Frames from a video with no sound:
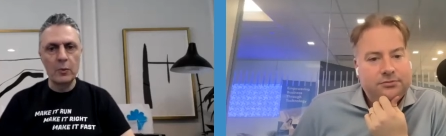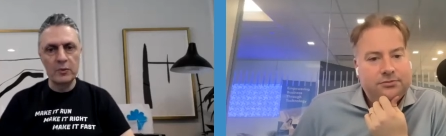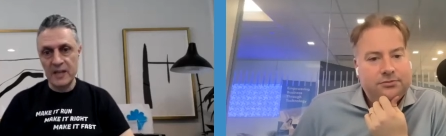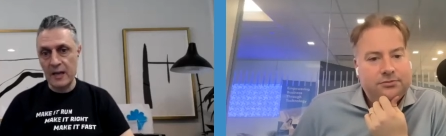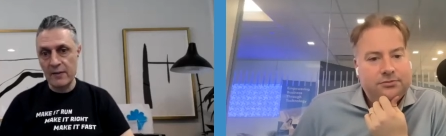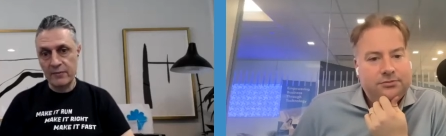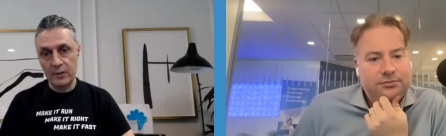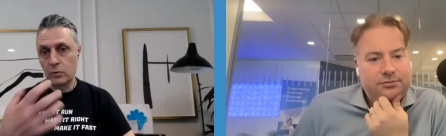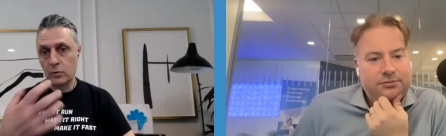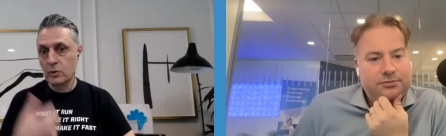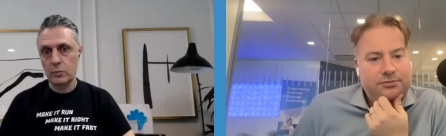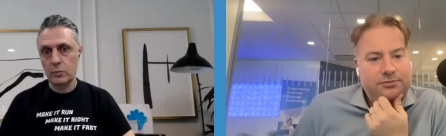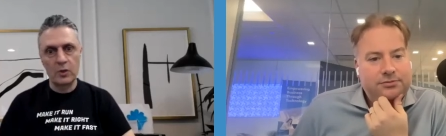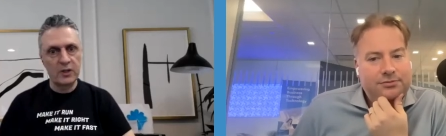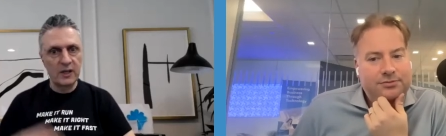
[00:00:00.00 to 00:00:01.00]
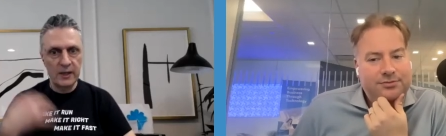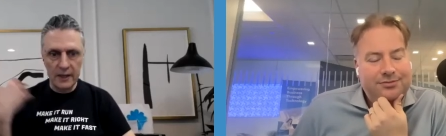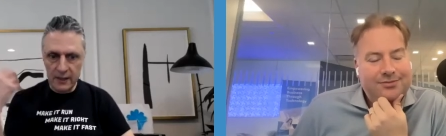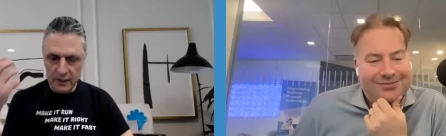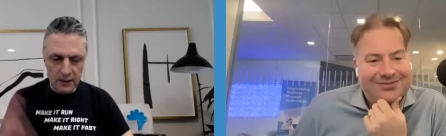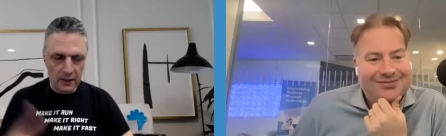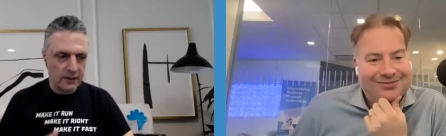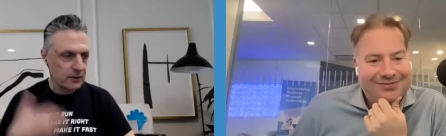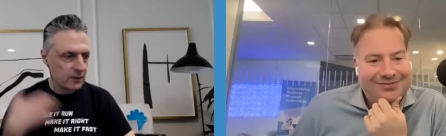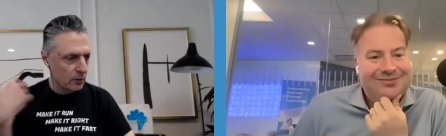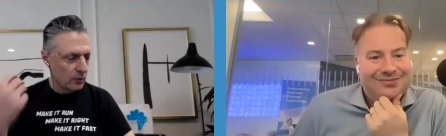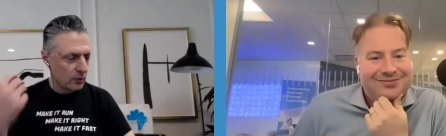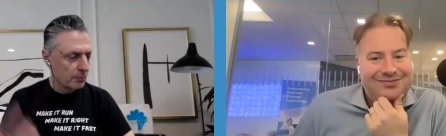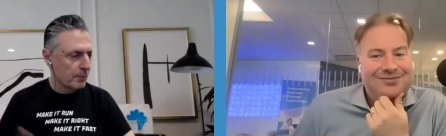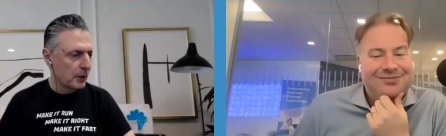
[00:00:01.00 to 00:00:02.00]
Speaker 1: have interns working, and uh, you
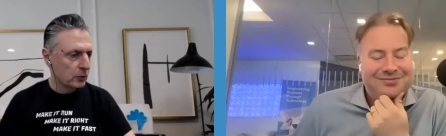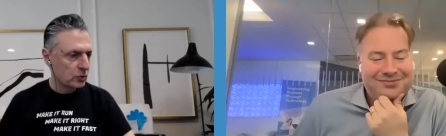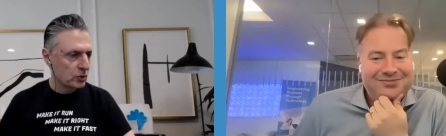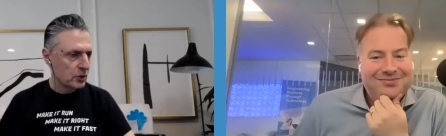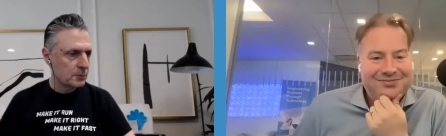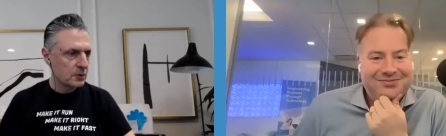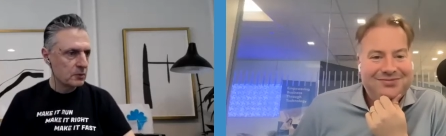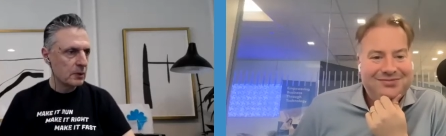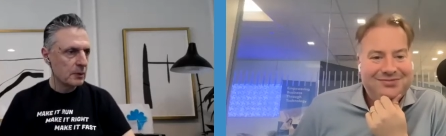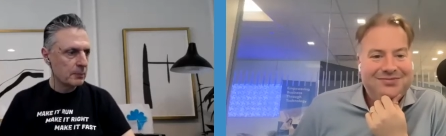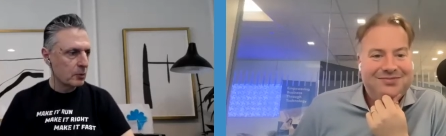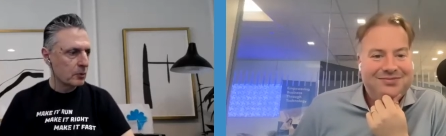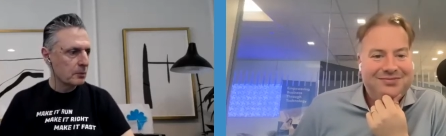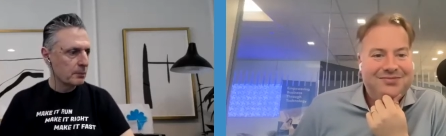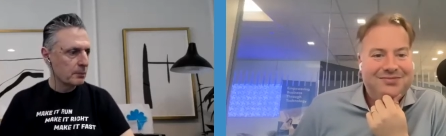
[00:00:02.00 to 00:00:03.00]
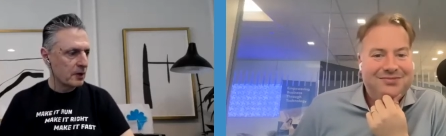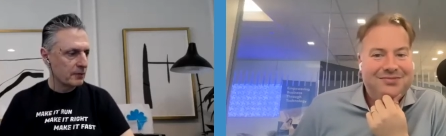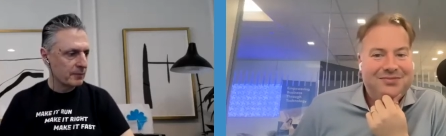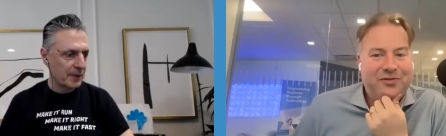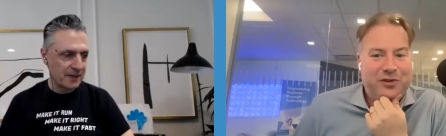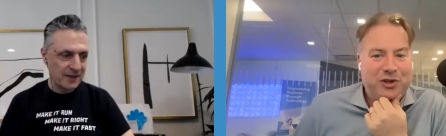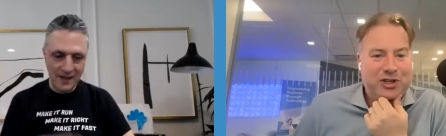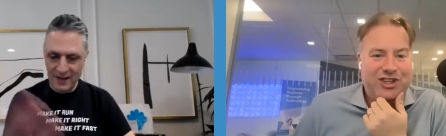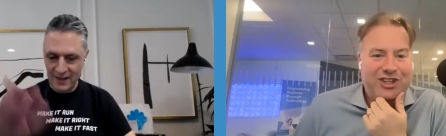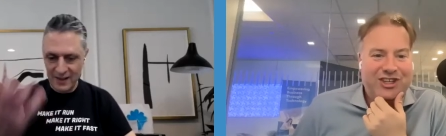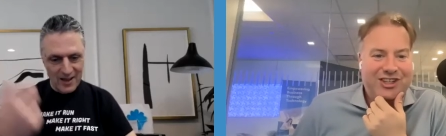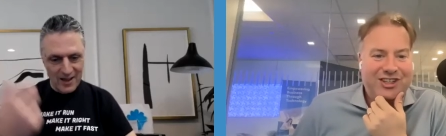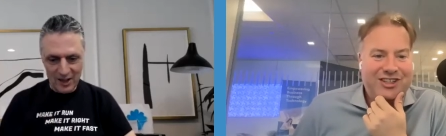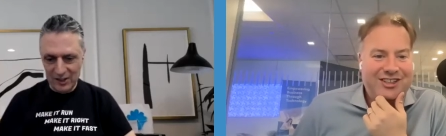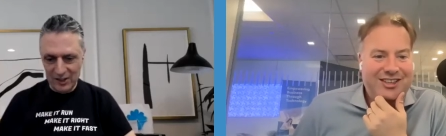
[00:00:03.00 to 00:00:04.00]
know, mentorship is a really important part. But yeah,
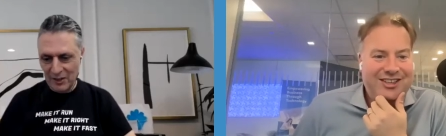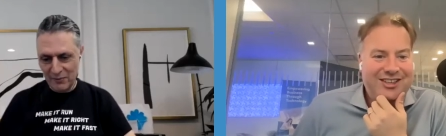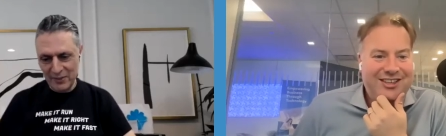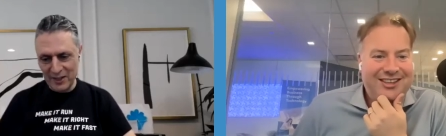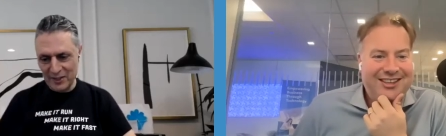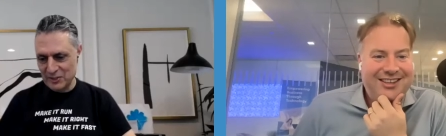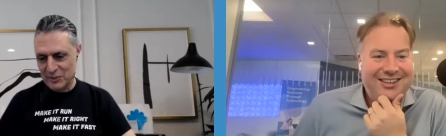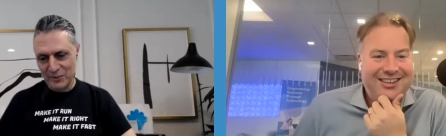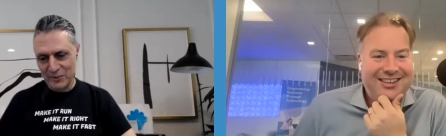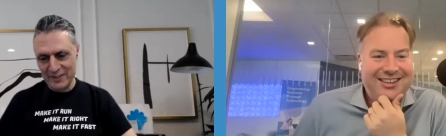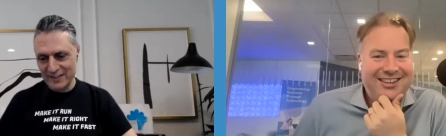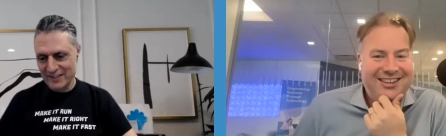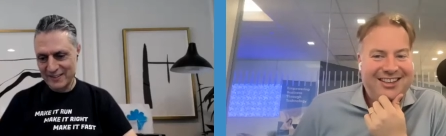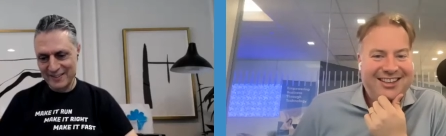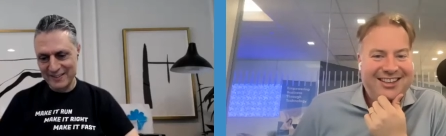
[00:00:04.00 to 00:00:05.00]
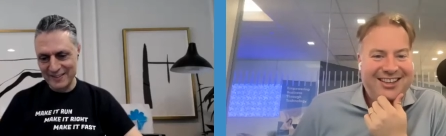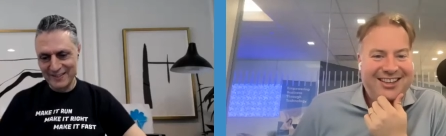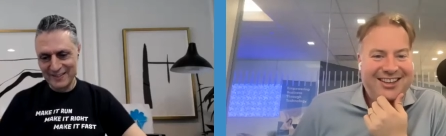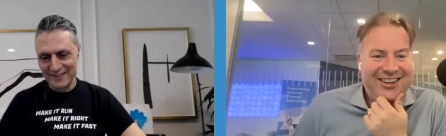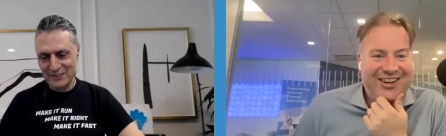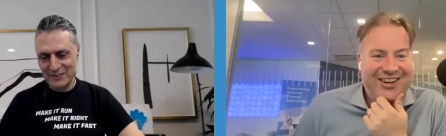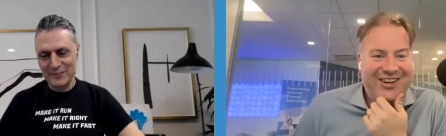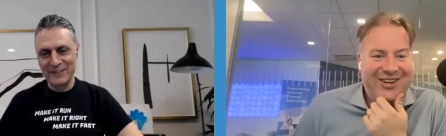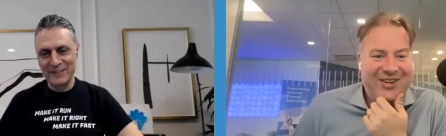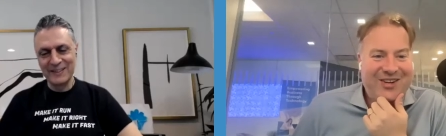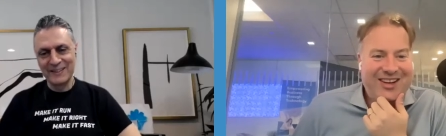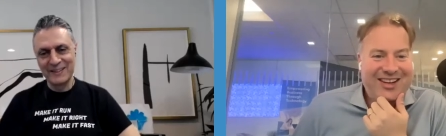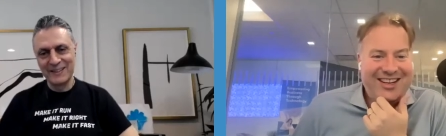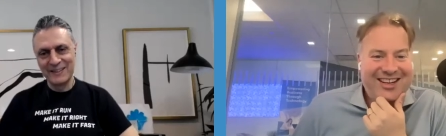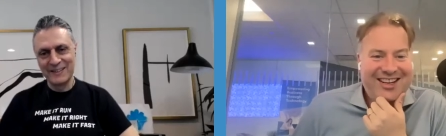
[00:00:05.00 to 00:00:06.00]
I love that story. Yeah, that's oh. funny.
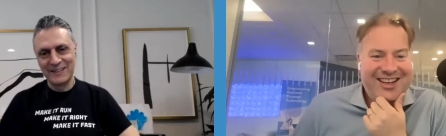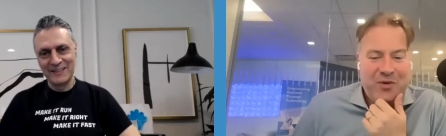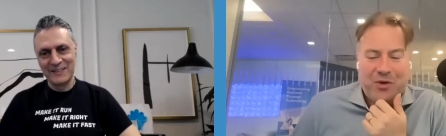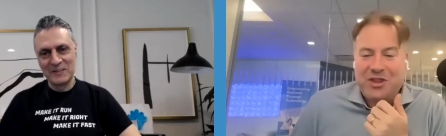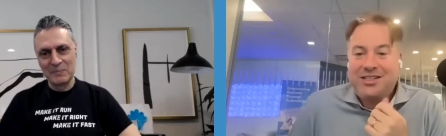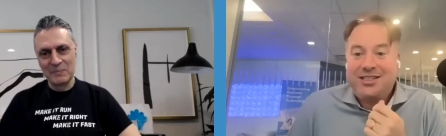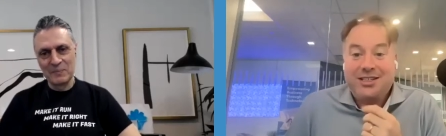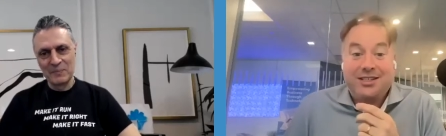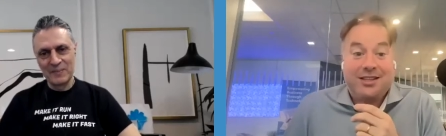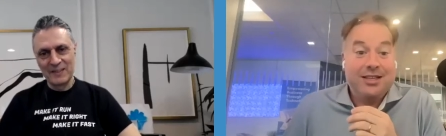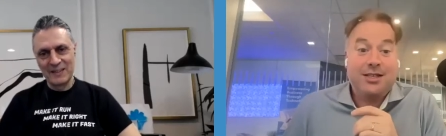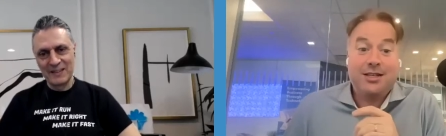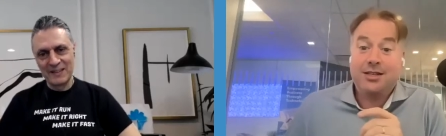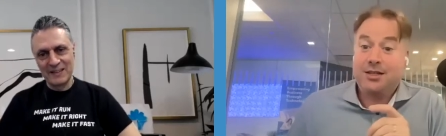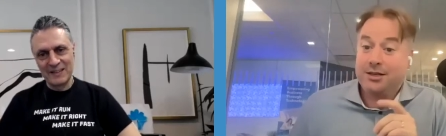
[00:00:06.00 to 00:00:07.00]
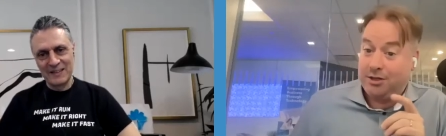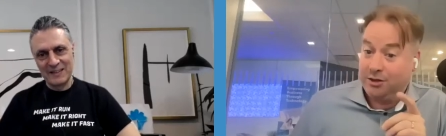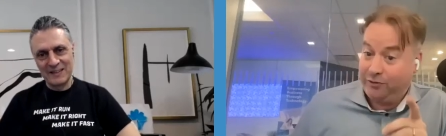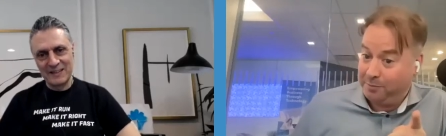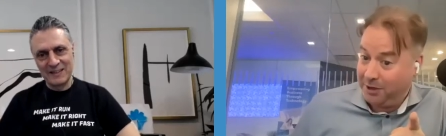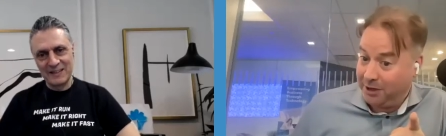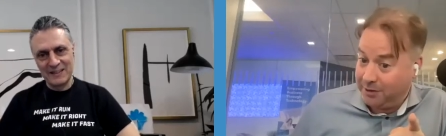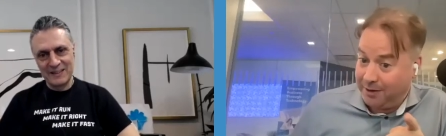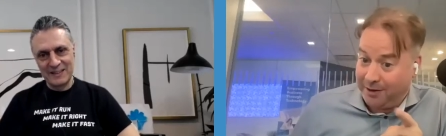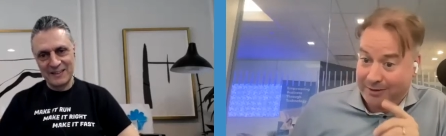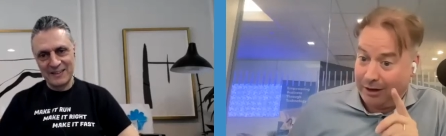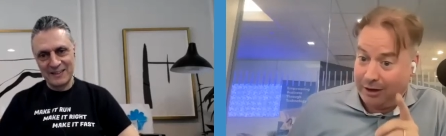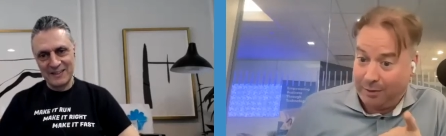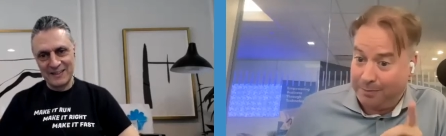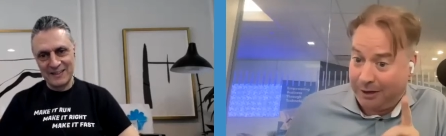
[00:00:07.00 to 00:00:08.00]
Speaker 2: Well, this is this is the Tooth, uh, you
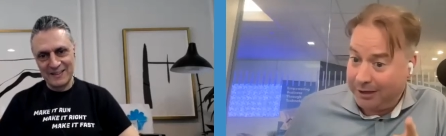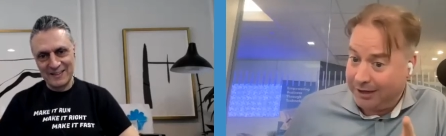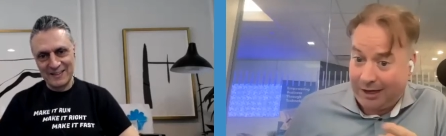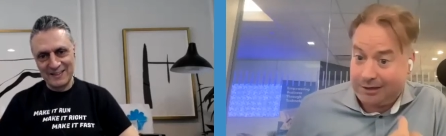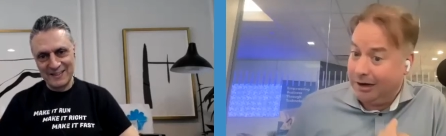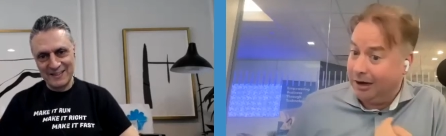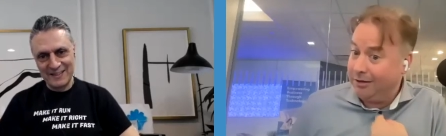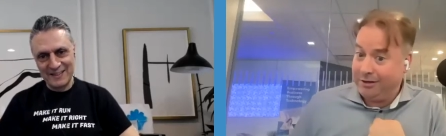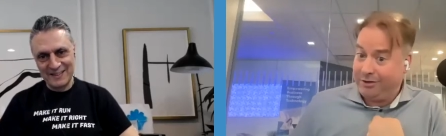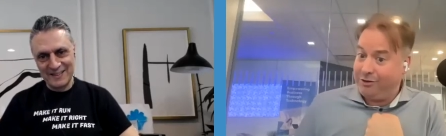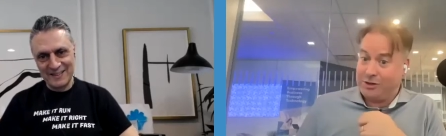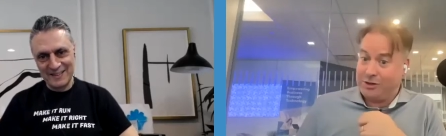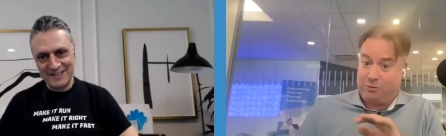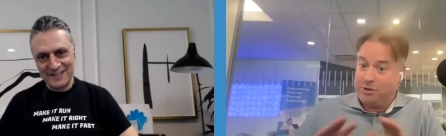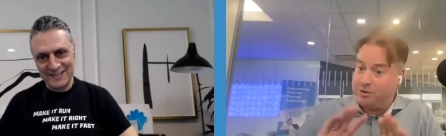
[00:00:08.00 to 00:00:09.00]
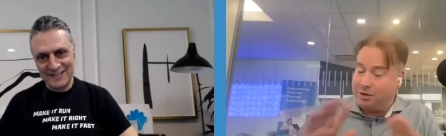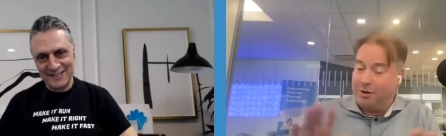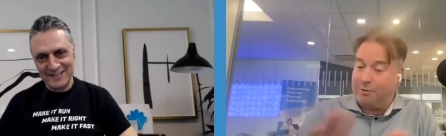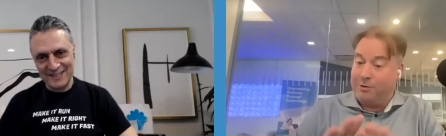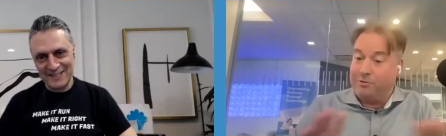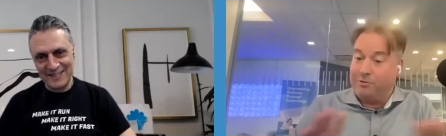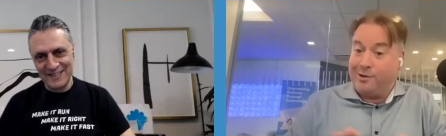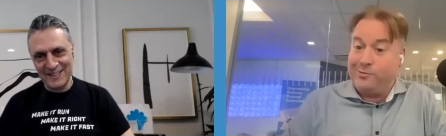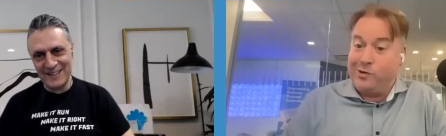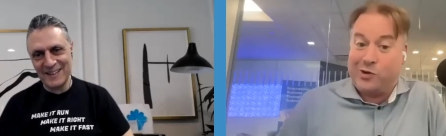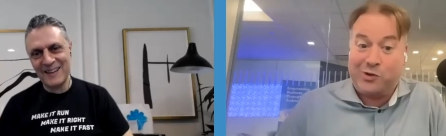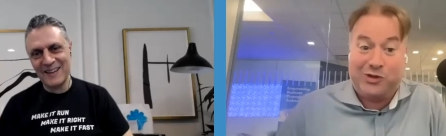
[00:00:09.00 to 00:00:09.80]
know, podcast, not the Chris one. So I won't I won't go too